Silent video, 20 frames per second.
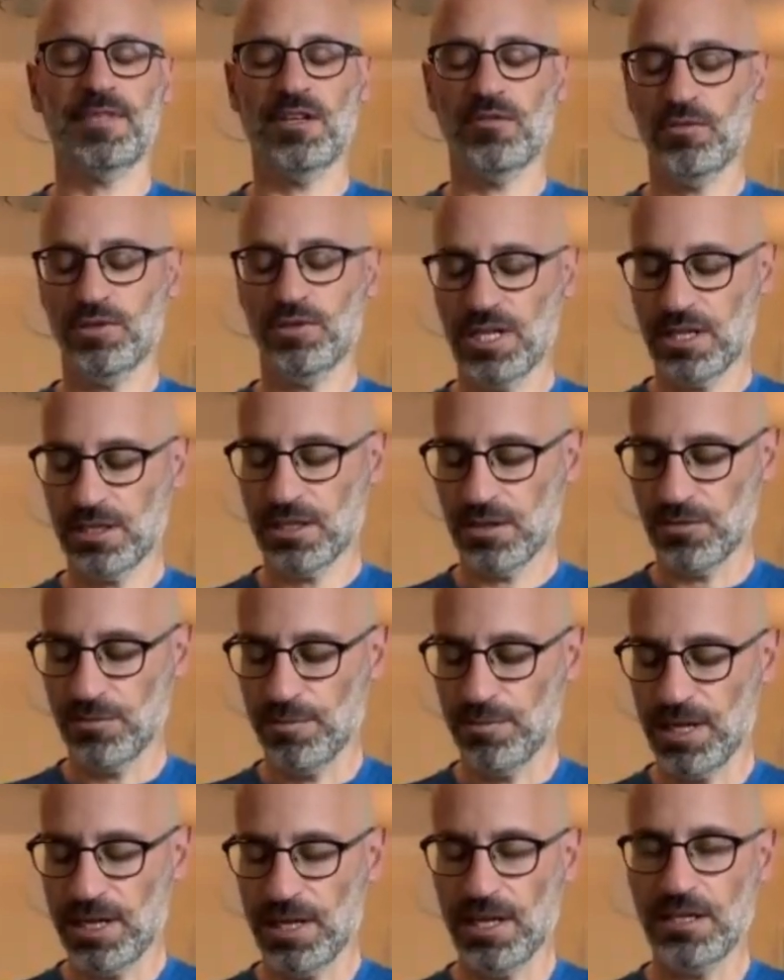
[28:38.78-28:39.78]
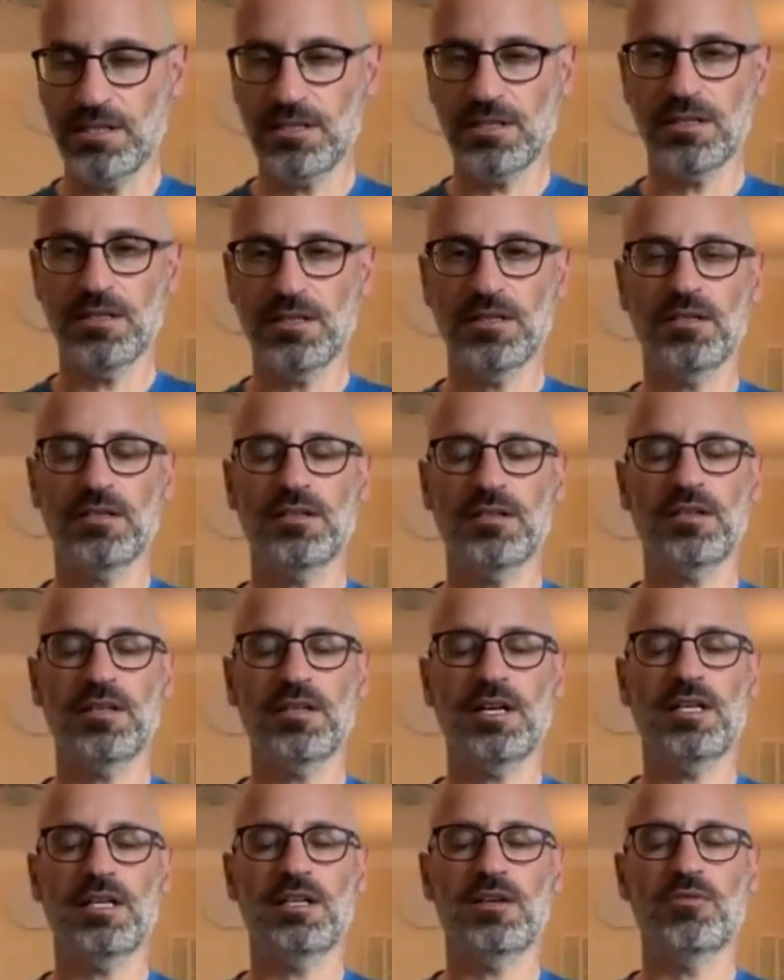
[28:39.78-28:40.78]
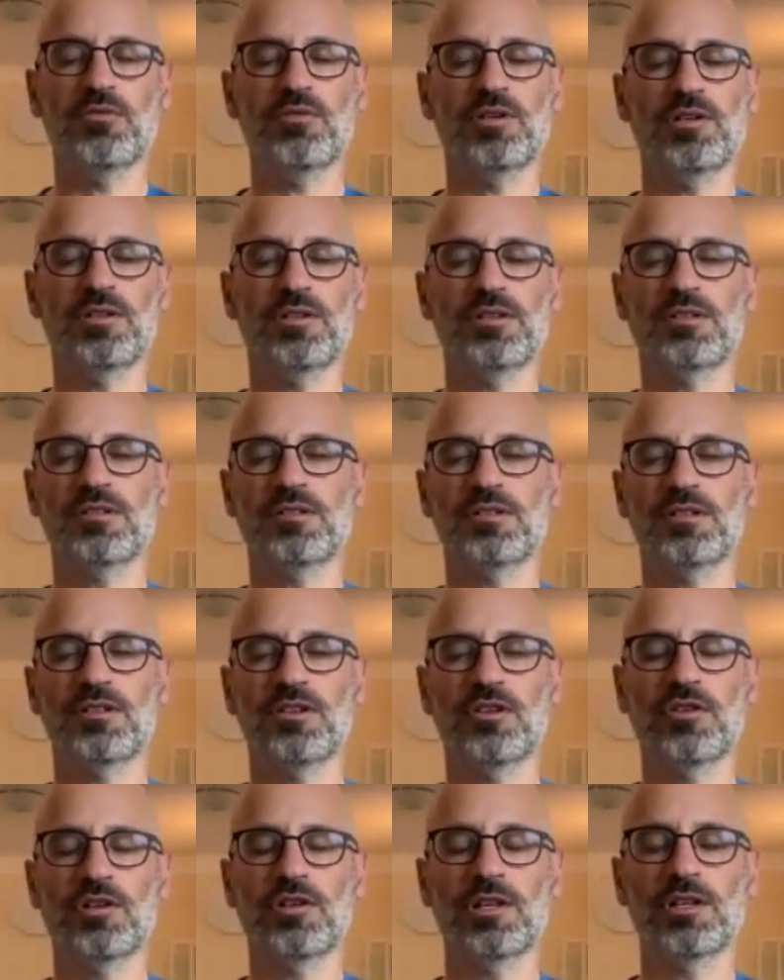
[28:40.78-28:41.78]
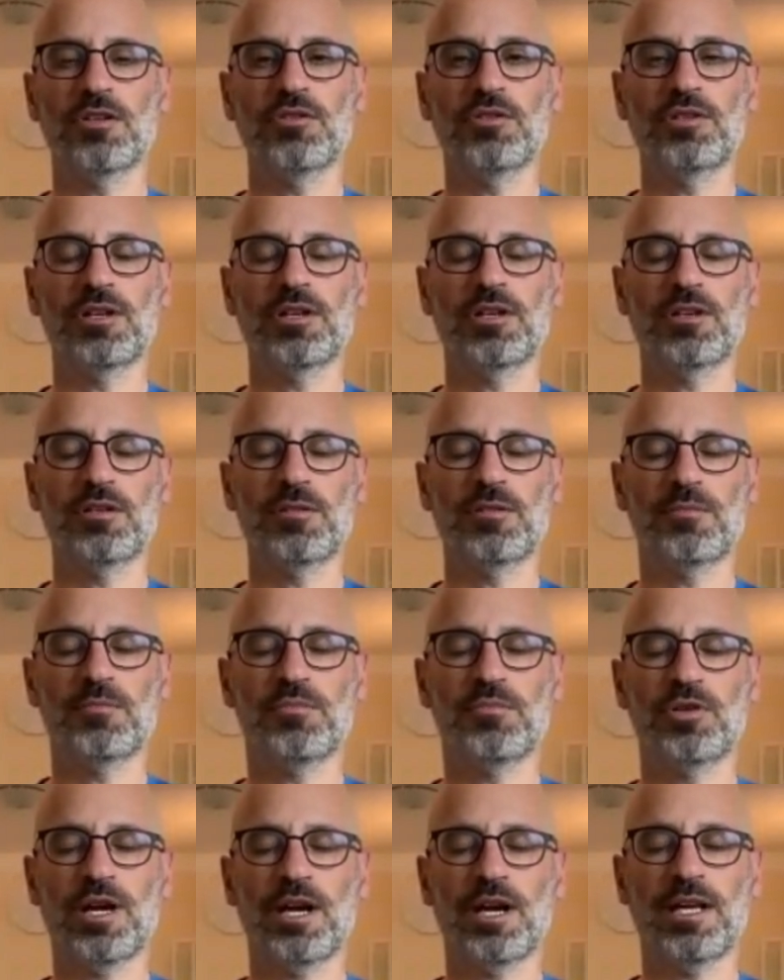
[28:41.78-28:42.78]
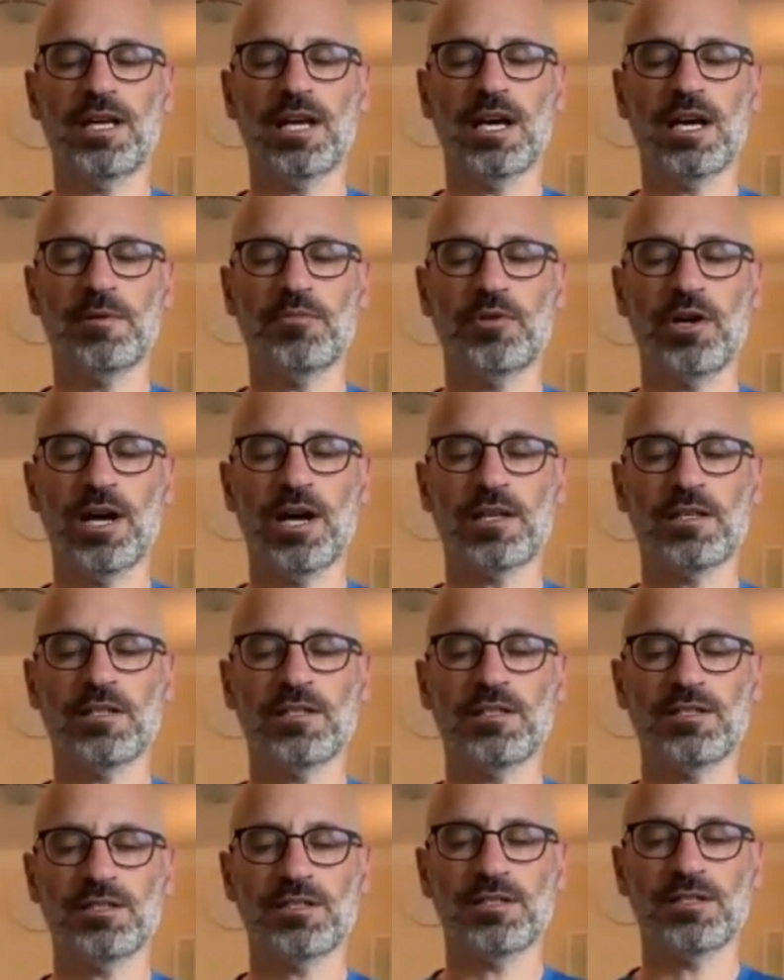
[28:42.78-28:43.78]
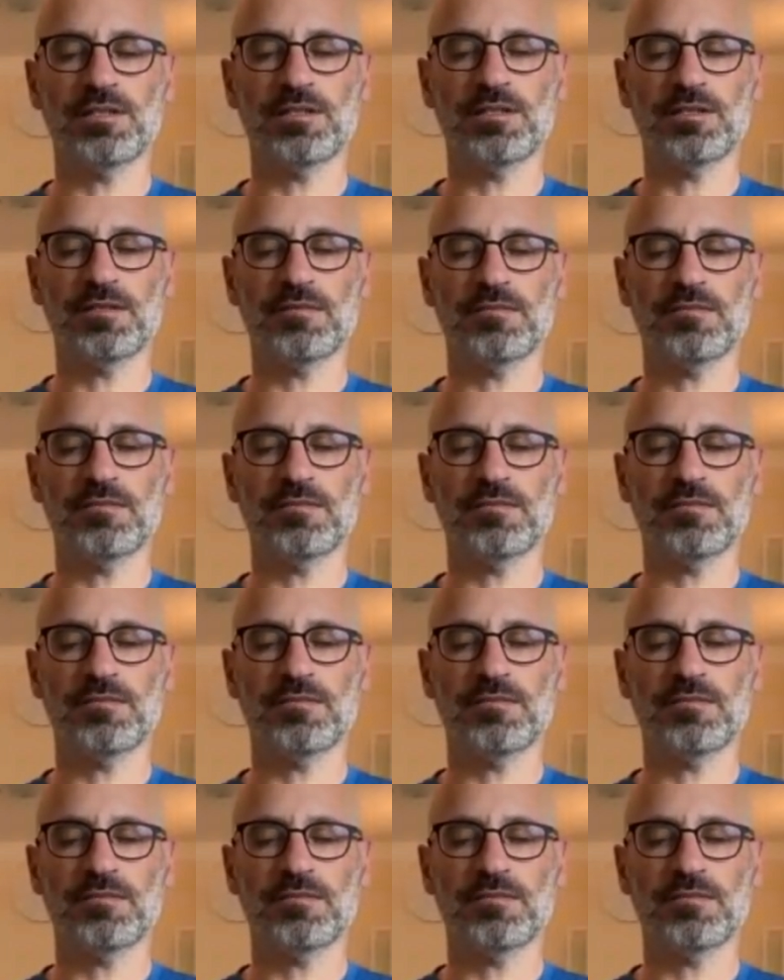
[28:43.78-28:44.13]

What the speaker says: We'll take another minute, and then we'll conclude our pranayama practice.